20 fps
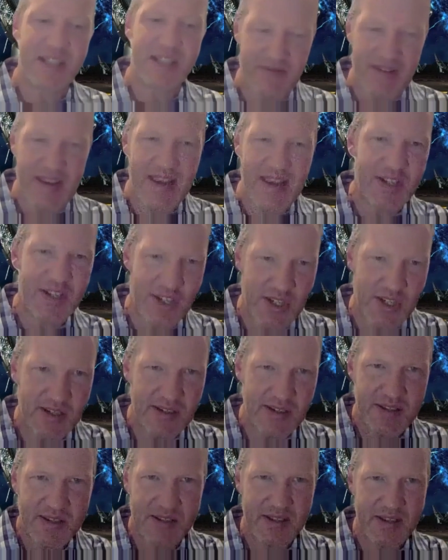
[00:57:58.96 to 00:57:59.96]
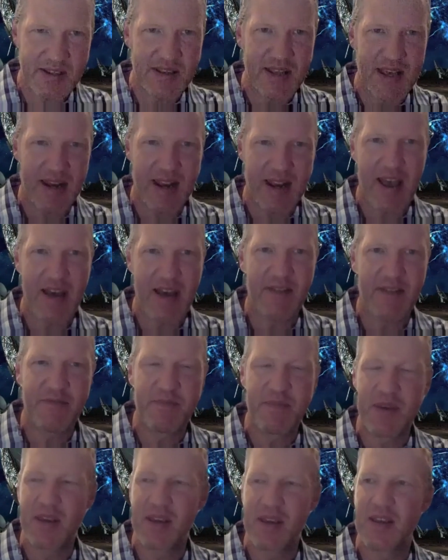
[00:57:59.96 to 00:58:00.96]
interventions that
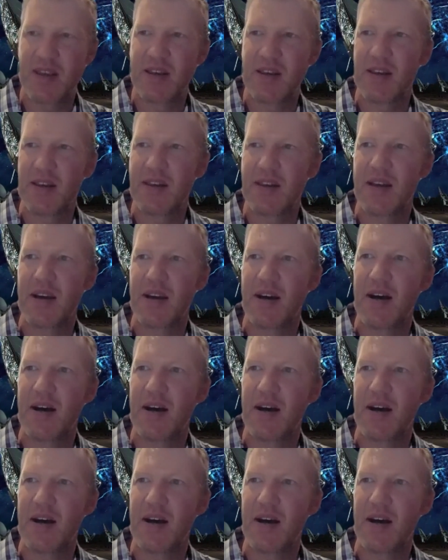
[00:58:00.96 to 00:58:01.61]
have been